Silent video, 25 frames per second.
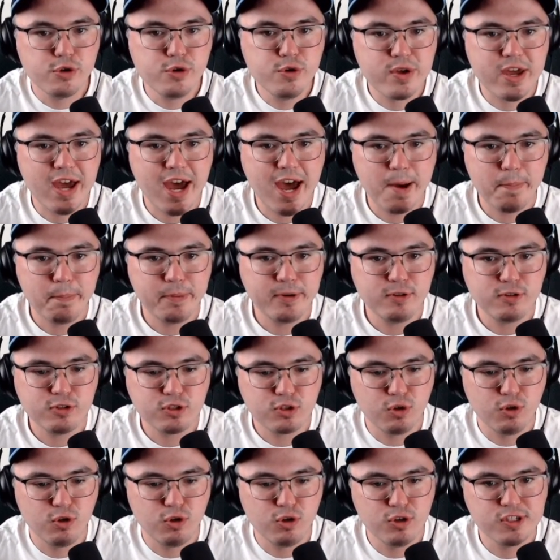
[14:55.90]
Capitals
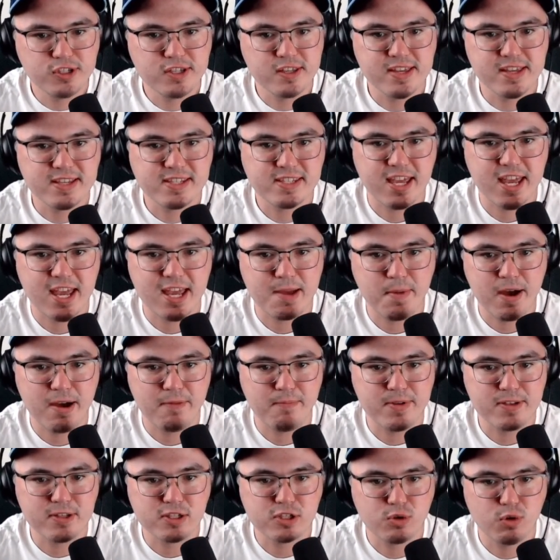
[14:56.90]
goals in this game have
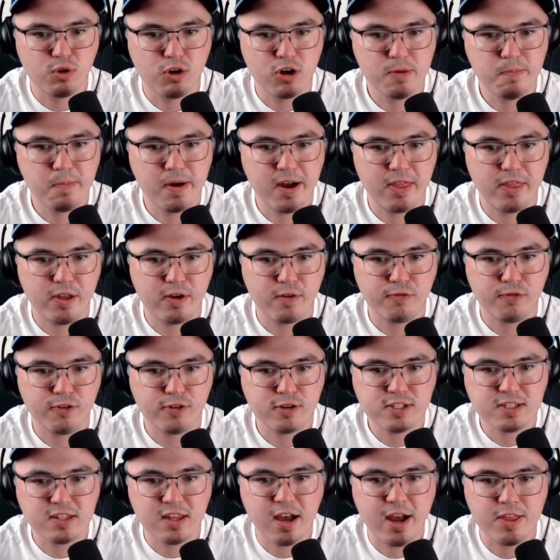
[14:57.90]
been scored by their
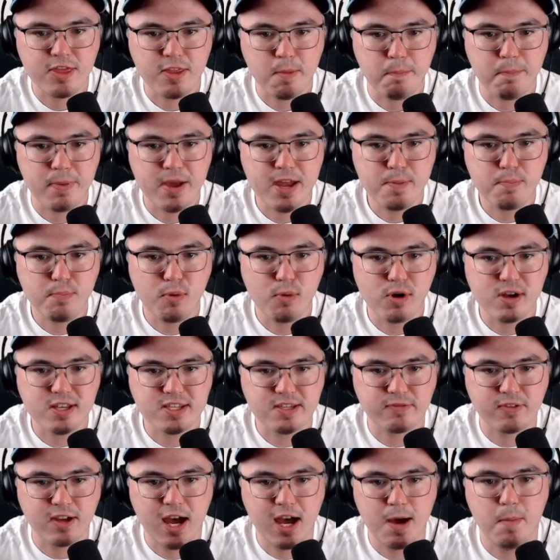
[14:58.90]
first line. The big boys have
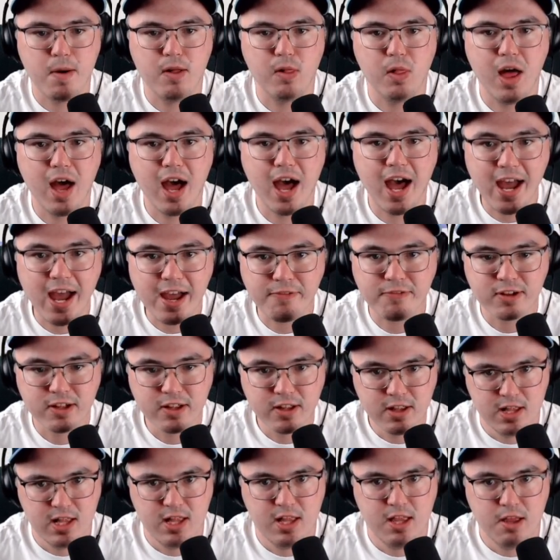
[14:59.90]
come alive.
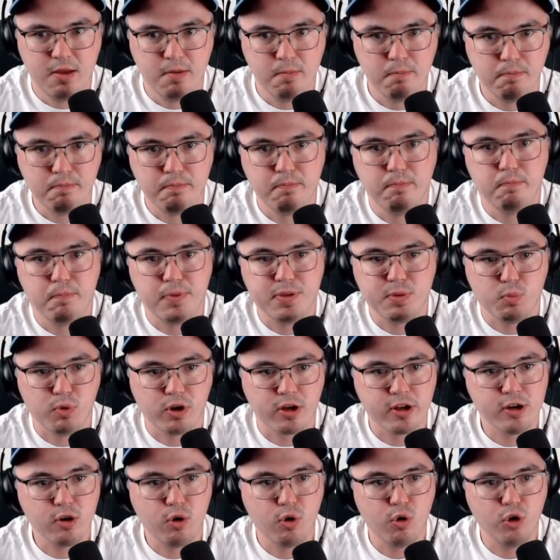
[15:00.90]
But we're
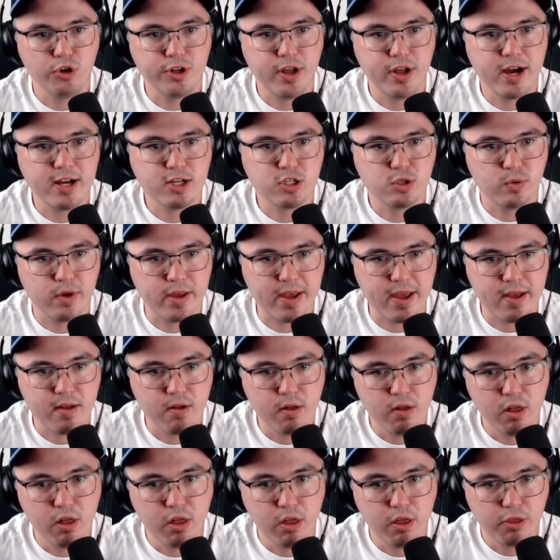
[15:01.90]
going to hold on to a
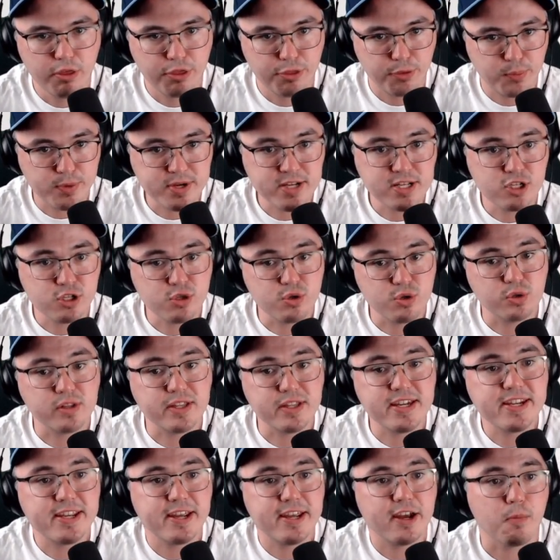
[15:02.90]
3-2
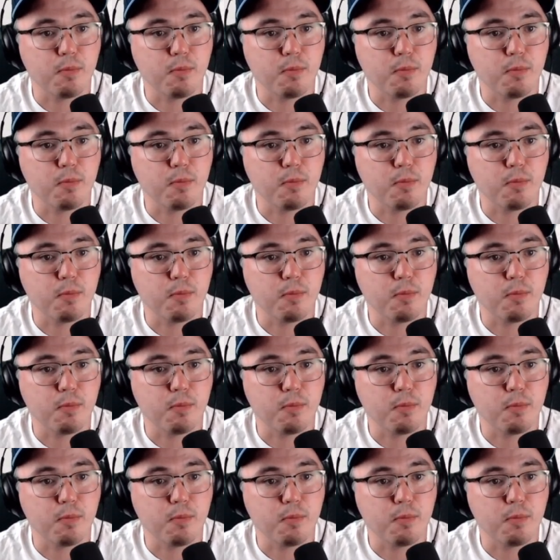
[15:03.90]
lead here,